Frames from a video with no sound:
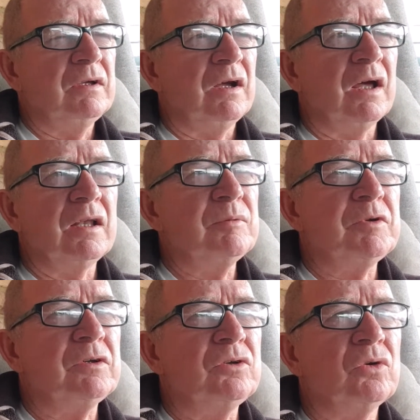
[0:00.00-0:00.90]

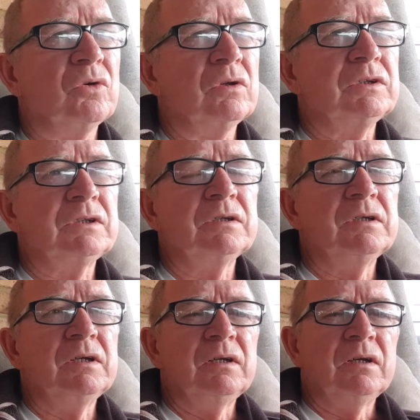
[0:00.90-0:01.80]
unlimited calls,
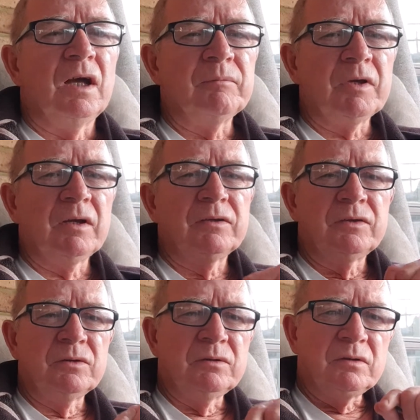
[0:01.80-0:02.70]
I'm going to
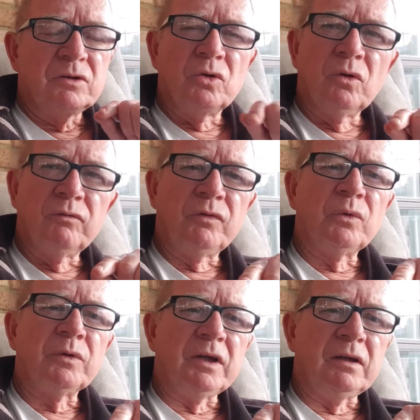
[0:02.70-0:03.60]
do call
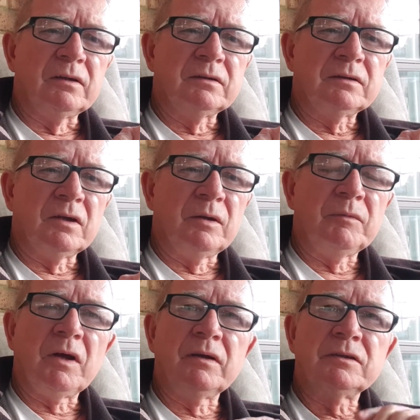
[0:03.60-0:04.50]
forwarding. So I'm
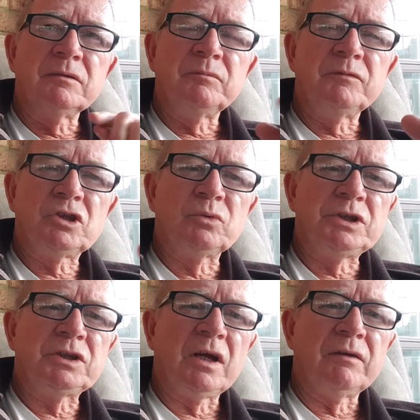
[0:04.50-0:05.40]
going to
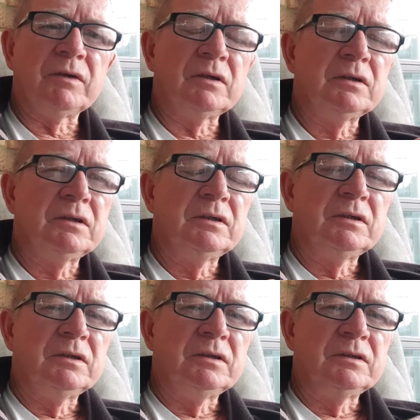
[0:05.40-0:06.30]
switch it over
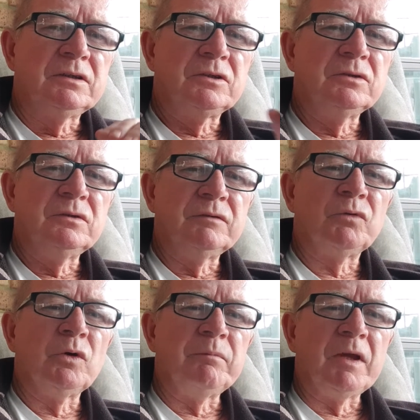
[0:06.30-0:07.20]
to the
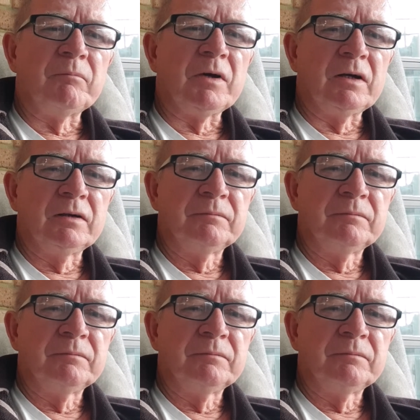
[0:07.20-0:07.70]
VoIP number.